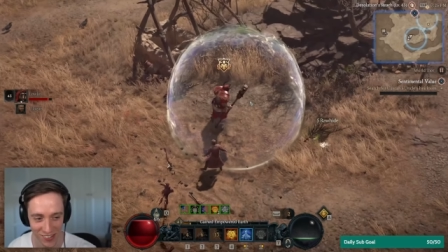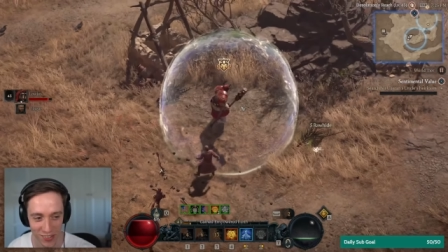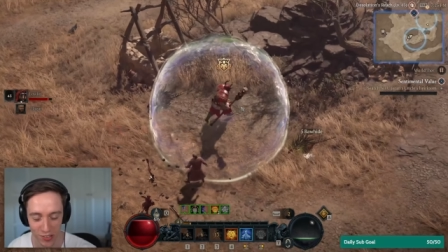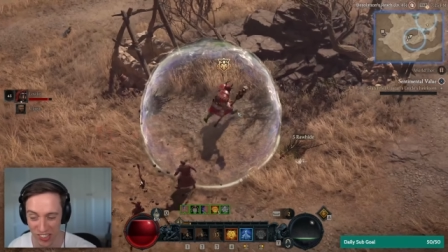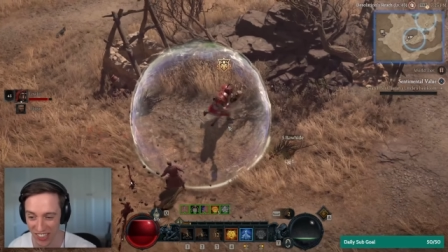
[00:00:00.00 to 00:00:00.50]

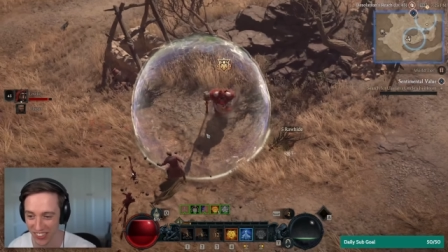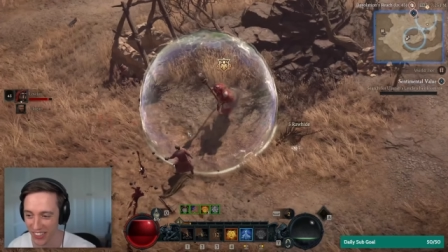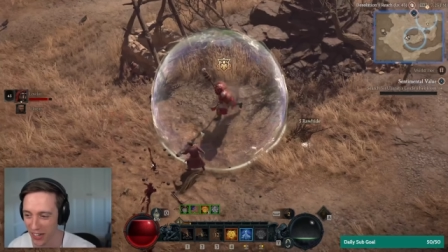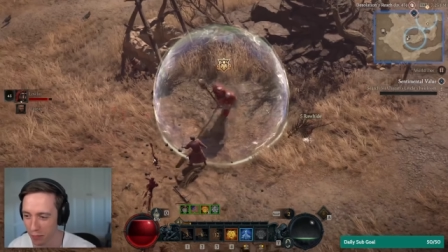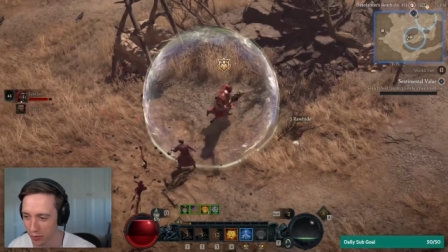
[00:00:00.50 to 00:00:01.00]

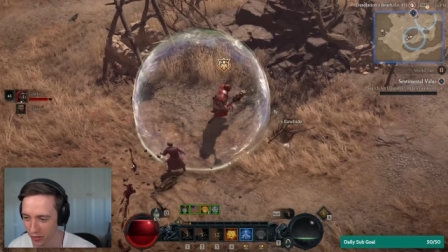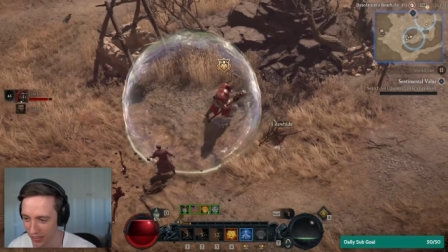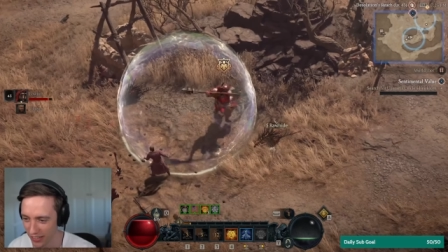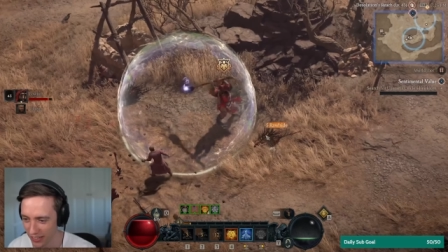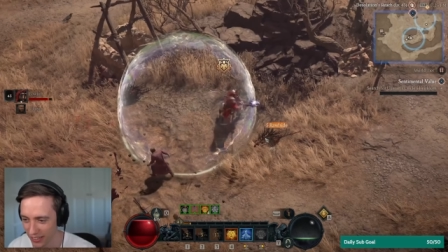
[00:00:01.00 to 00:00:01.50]
Sixty-nine
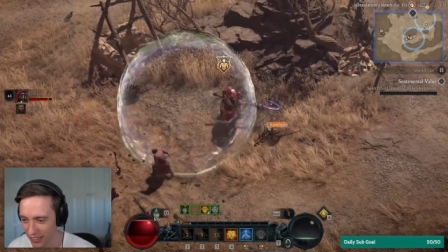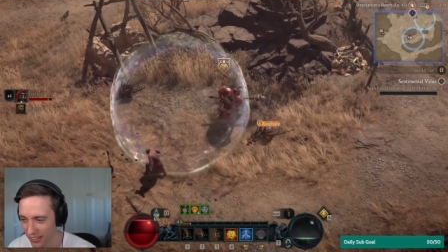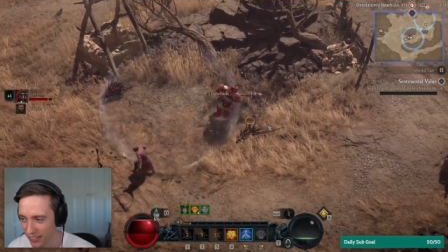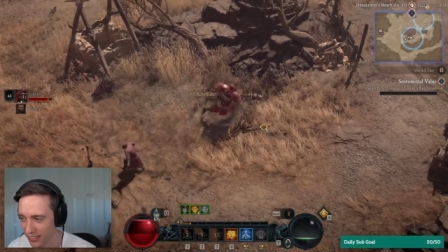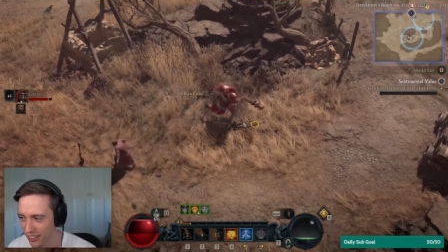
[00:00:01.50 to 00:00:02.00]
percent?
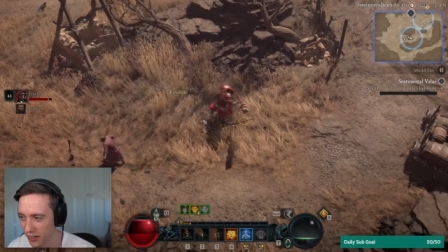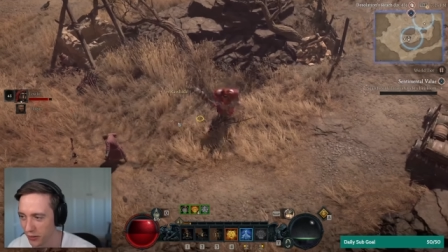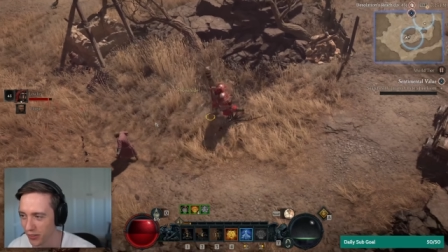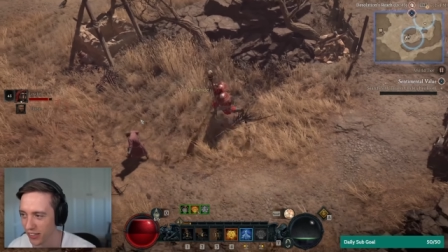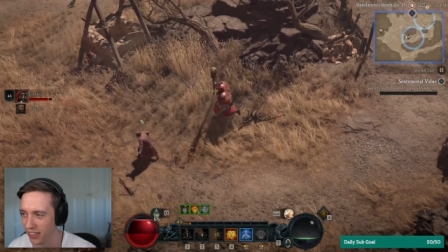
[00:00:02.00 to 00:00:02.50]
No
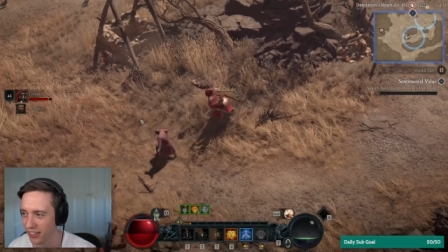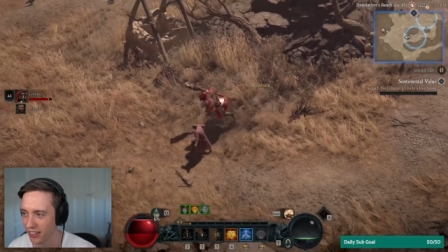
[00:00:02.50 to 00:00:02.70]
way.